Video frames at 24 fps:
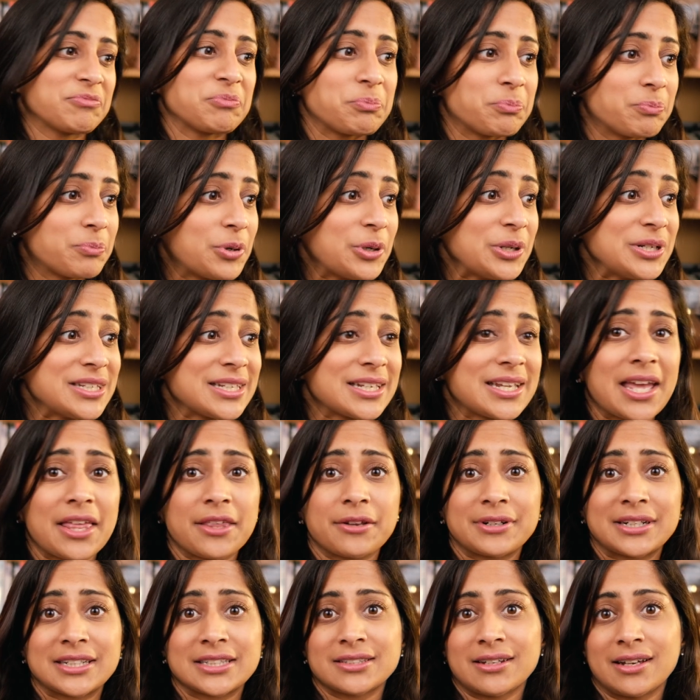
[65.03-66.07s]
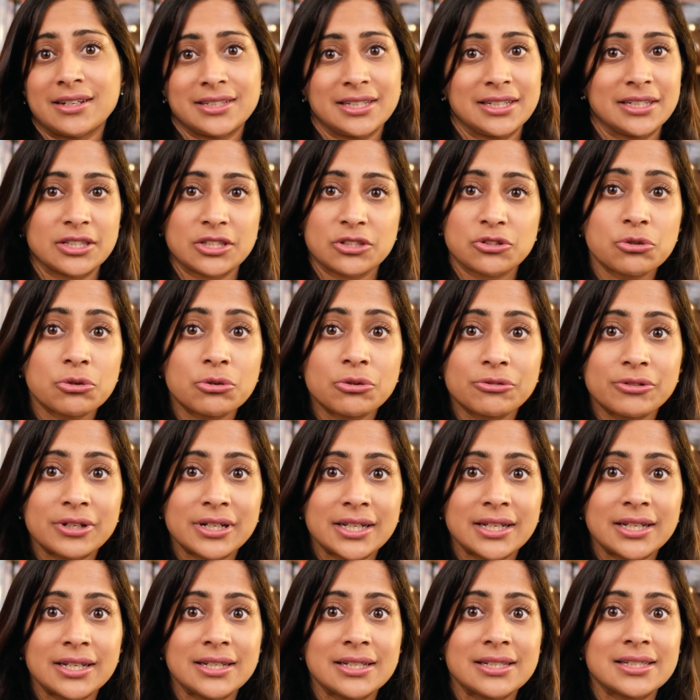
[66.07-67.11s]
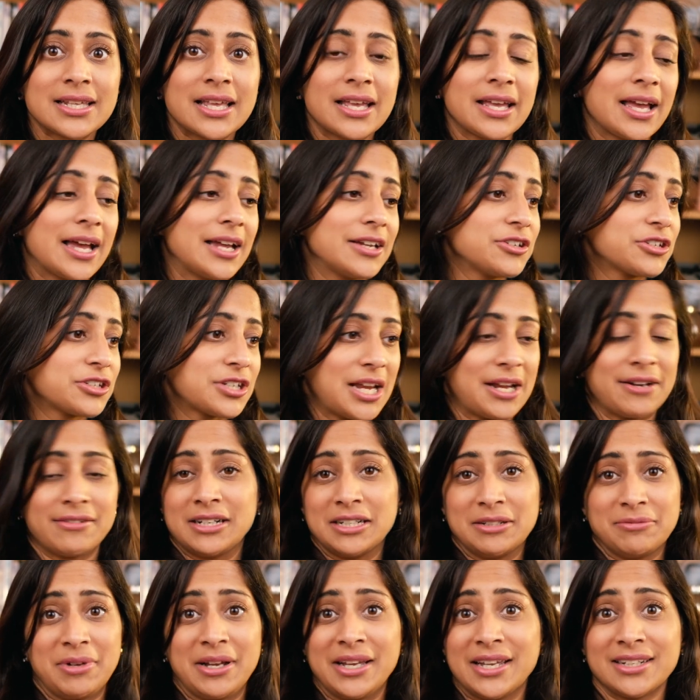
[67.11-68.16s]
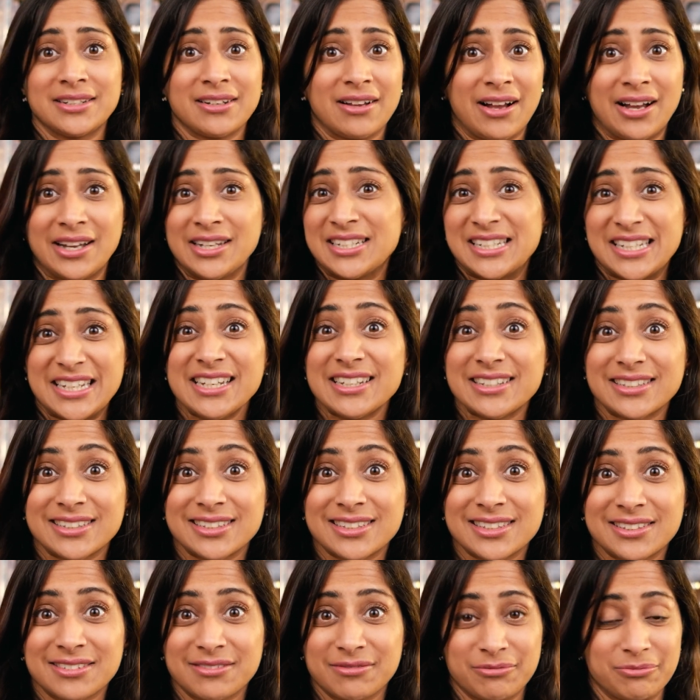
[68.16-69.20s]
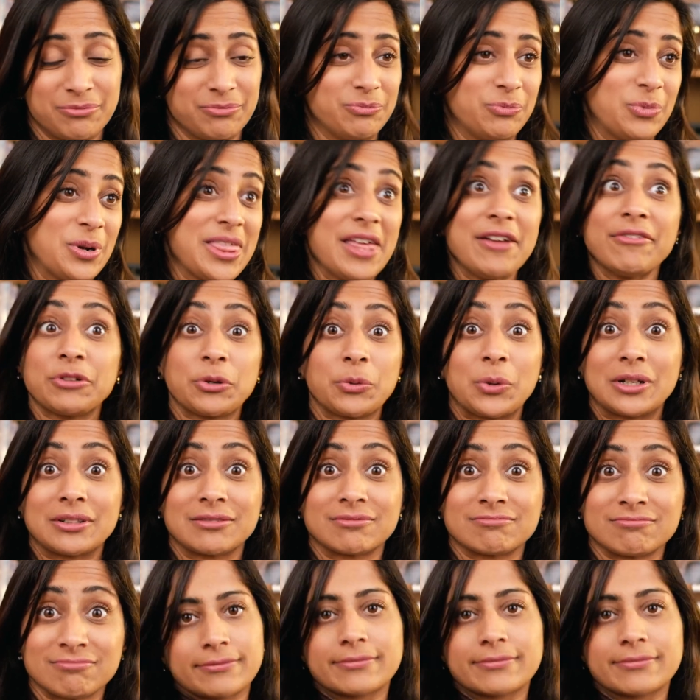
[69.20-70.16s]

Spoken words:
putting together exciting stories and sharing my ideas with everyone.